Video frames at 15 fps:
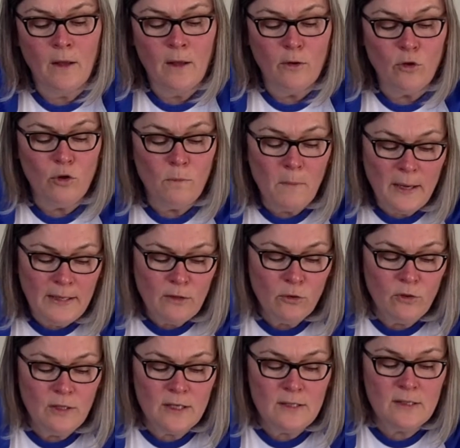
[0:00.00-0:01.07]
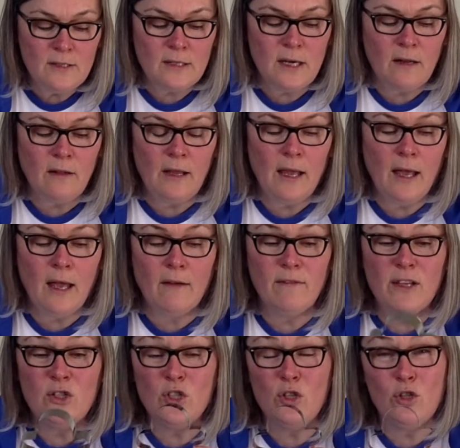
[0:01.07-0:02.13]
You might not necessarily have a
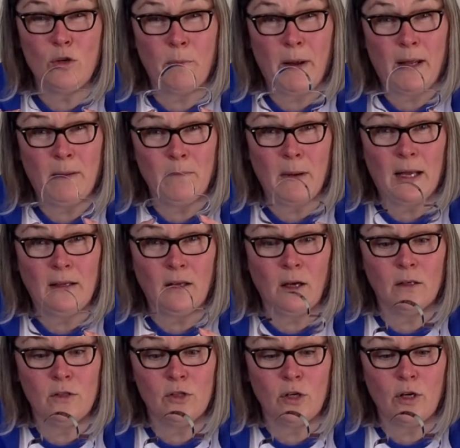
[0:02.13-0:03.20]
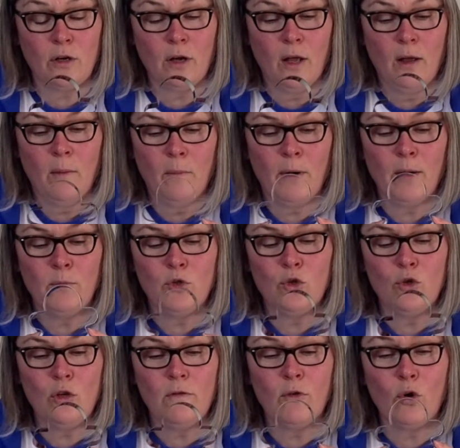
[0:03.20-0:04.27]
gingerbread man cutter, but I'm sure
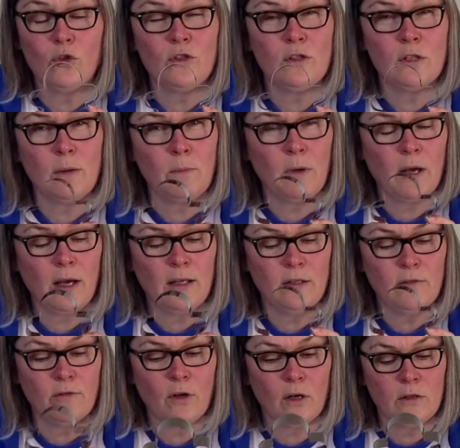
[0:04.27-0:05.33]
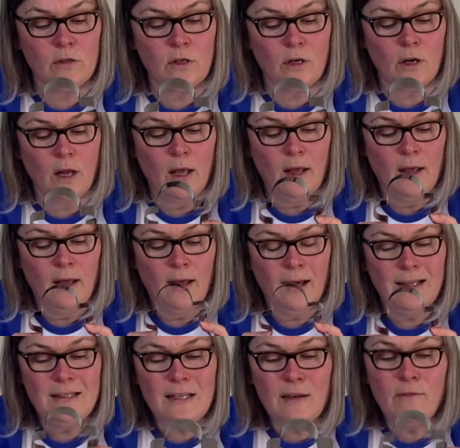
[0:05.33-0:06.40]
you've got some kind of cutter.
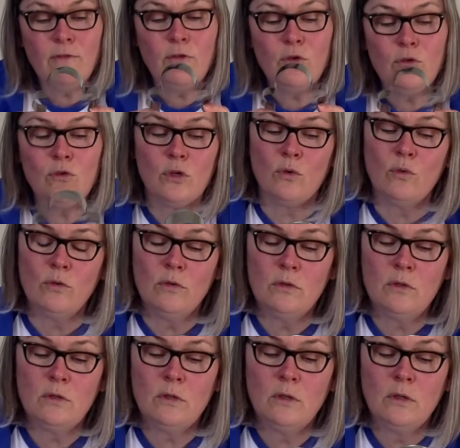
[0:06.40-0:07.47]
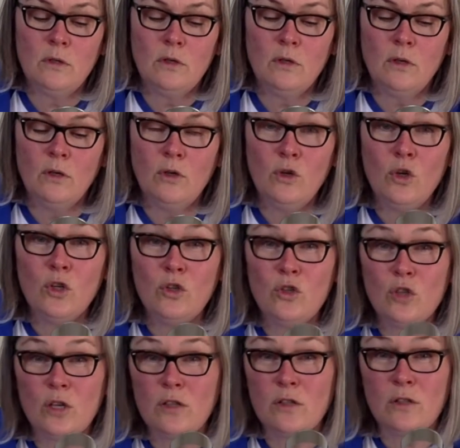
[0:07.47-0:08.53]
And if you don't, you can
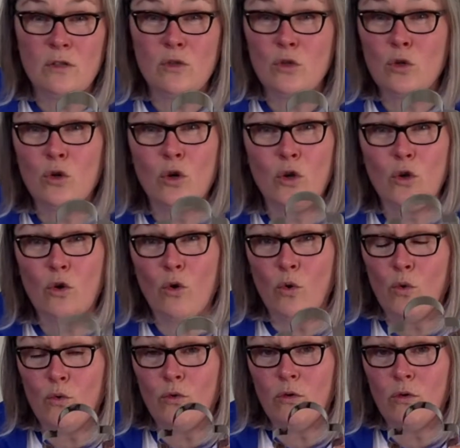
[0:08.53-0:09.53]
just draw your own